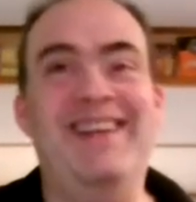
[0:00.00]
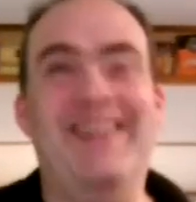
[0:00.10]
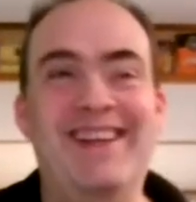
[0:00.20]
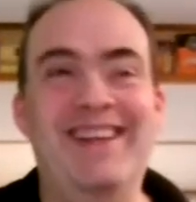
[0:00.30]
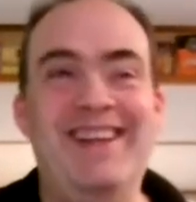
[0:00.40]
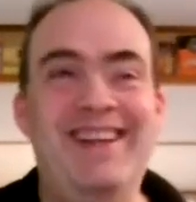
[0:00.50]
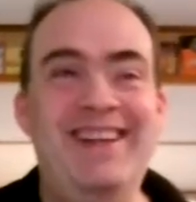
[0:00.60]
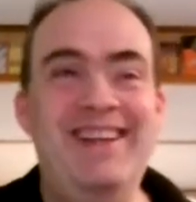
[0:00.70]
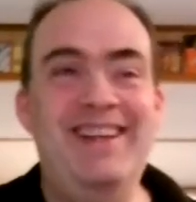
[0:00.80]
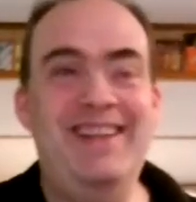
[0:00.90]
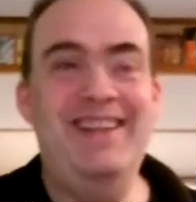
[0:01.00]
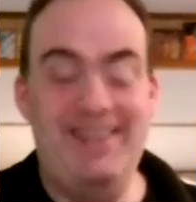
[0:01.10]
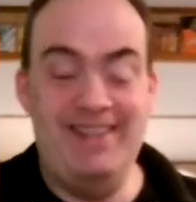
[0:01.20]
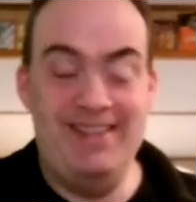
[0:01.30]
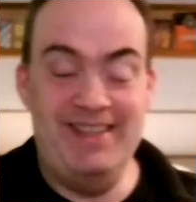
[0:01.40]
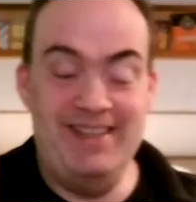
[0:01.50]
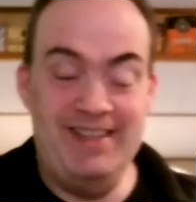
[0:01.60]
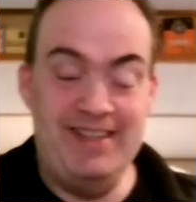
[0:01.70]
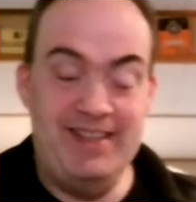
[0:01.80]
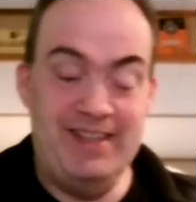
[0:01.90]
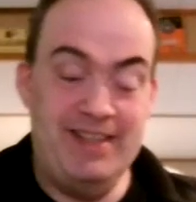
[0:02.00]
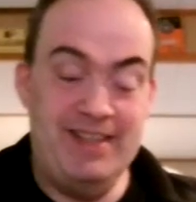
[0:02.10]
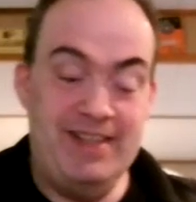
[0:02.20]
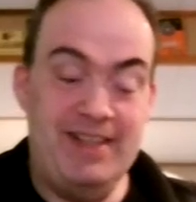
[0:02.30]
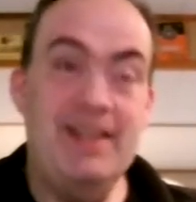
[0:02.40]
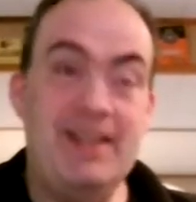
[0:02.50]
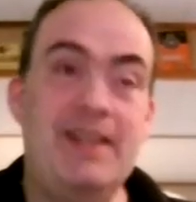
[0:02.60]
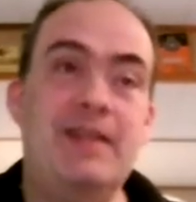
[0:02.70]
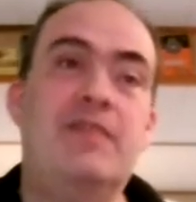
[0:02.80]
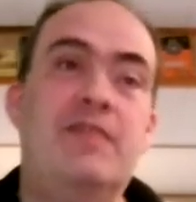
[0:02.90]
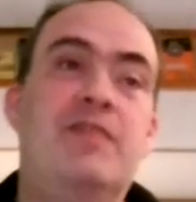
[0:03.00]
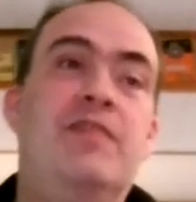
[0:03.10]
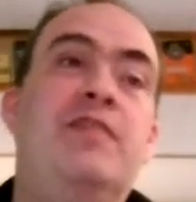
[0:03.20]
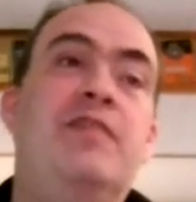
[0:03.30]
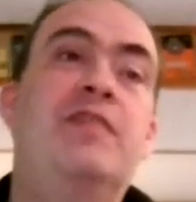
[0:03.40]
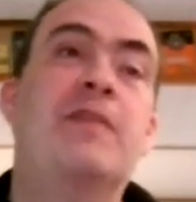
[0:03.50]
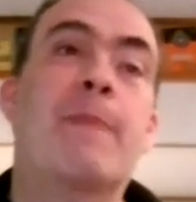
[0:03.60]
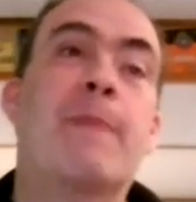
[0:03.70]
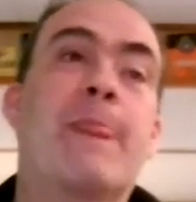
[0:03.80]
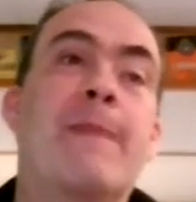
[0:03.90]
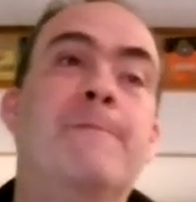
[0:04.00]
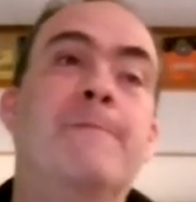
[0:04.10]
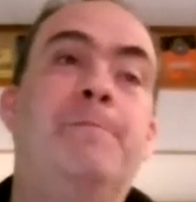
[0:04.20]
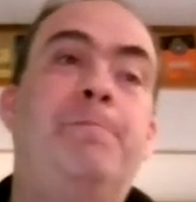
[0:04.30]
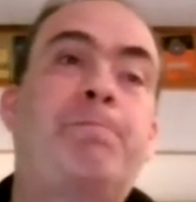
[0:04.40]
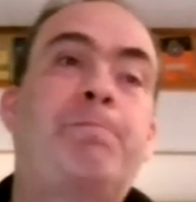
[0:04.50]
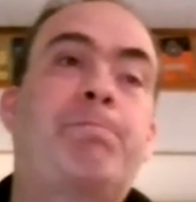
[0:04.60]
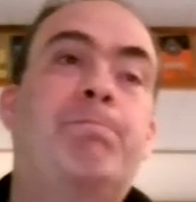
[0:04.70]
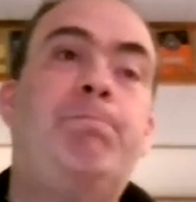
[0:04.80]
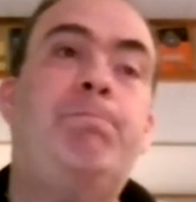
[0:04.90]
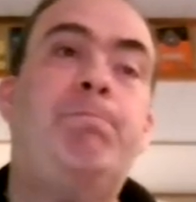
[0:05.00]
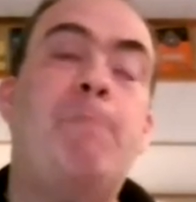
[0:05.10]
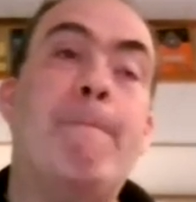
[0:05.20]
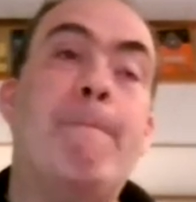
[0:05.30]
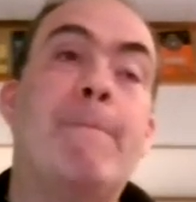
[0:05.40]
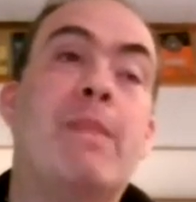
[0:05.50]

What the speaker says: The person shown says nothing.